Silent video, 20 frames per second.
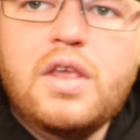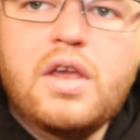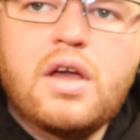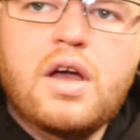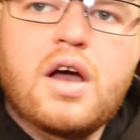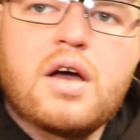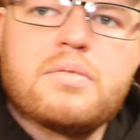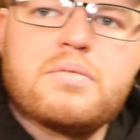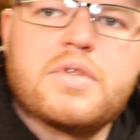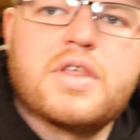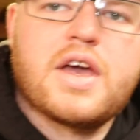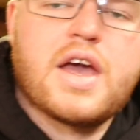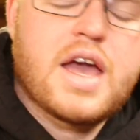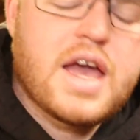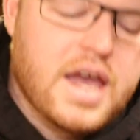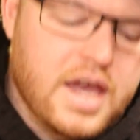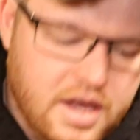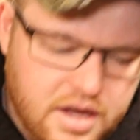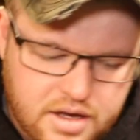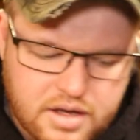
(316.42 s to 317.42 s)

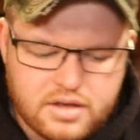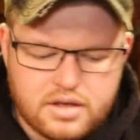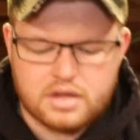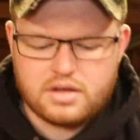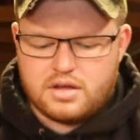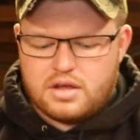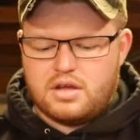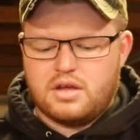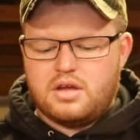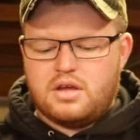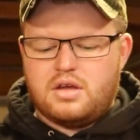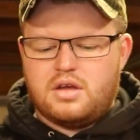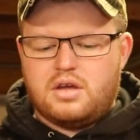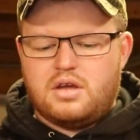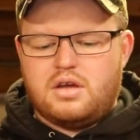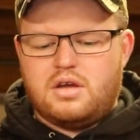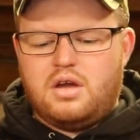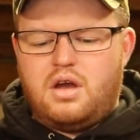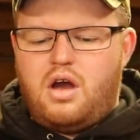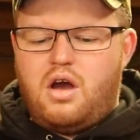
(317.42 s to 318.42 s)
They
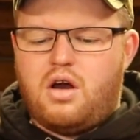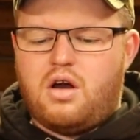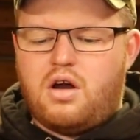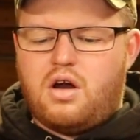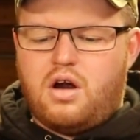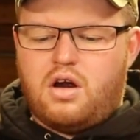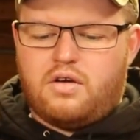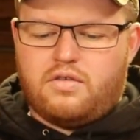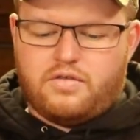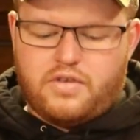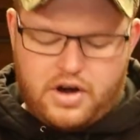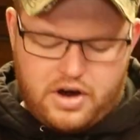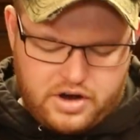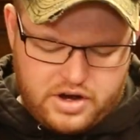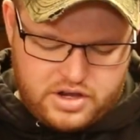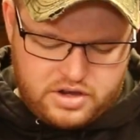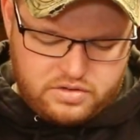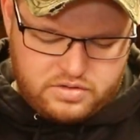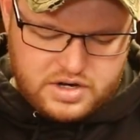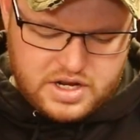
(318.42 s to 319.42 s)
are
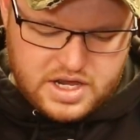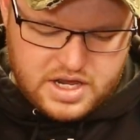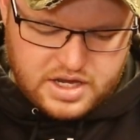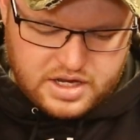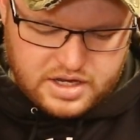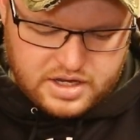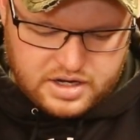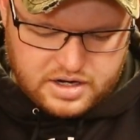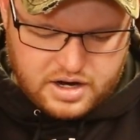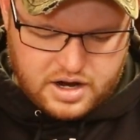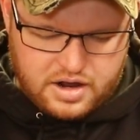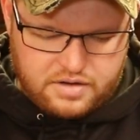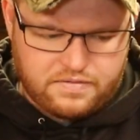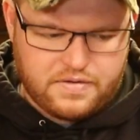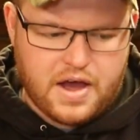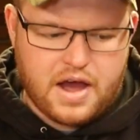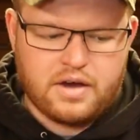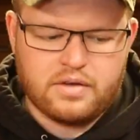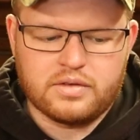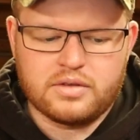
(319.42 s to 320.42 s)
very unique, and I
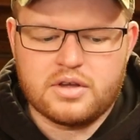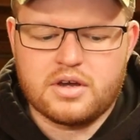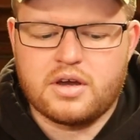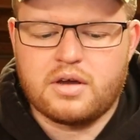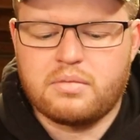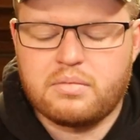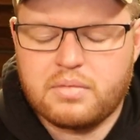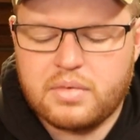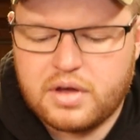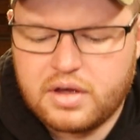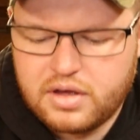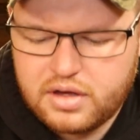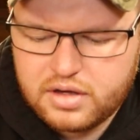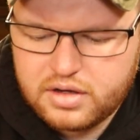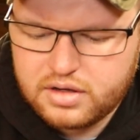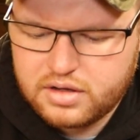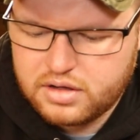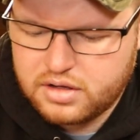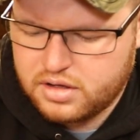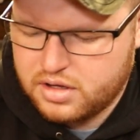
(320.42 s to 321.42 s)
found them
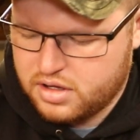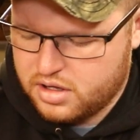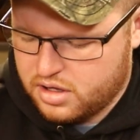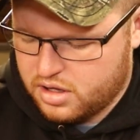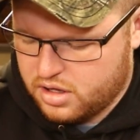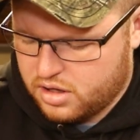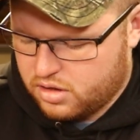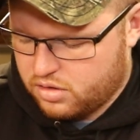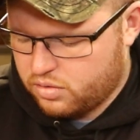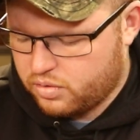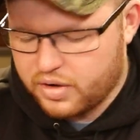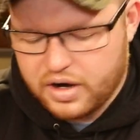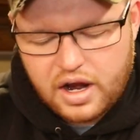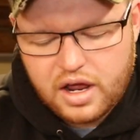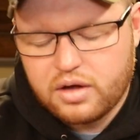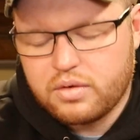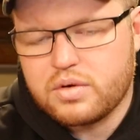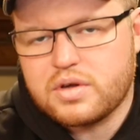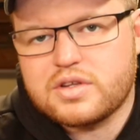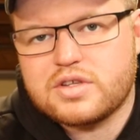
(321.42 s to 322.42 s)
when
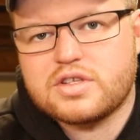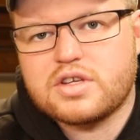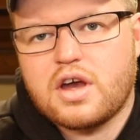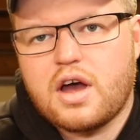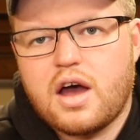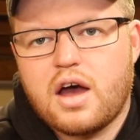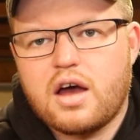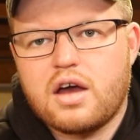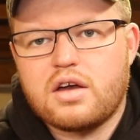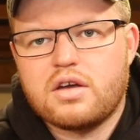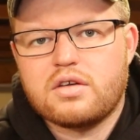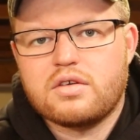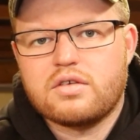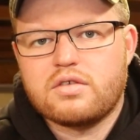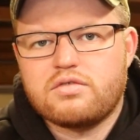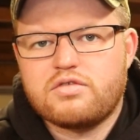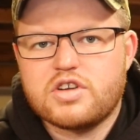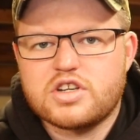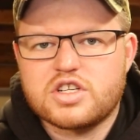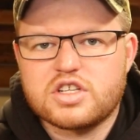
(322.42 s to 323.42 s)
I was
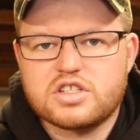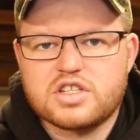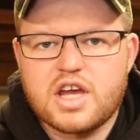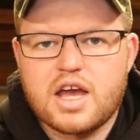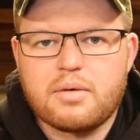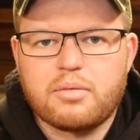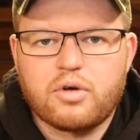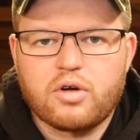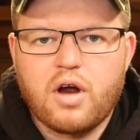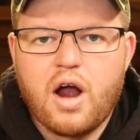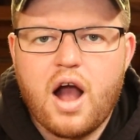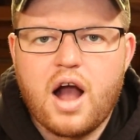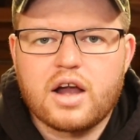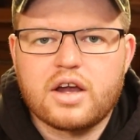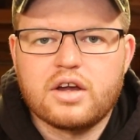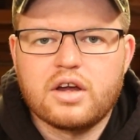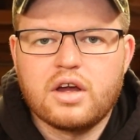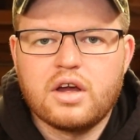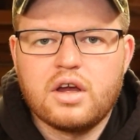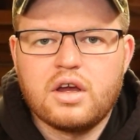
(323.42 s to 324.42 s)
fishing table
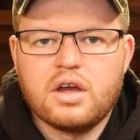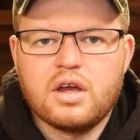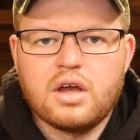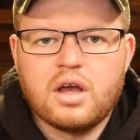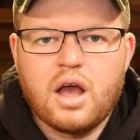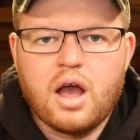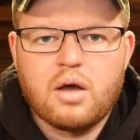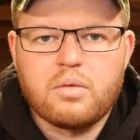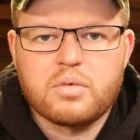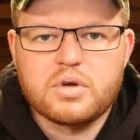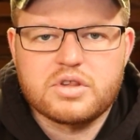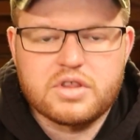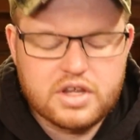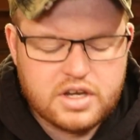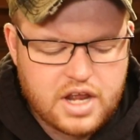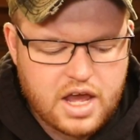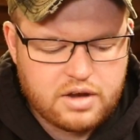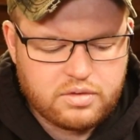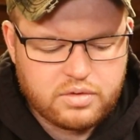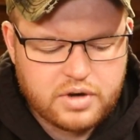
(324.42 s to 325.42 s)
rock with the
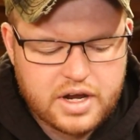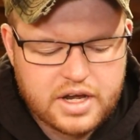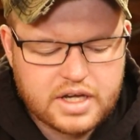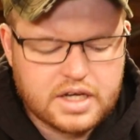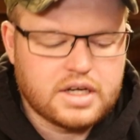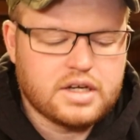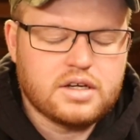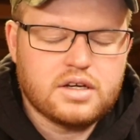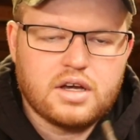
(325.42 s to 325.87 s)
Ned rig.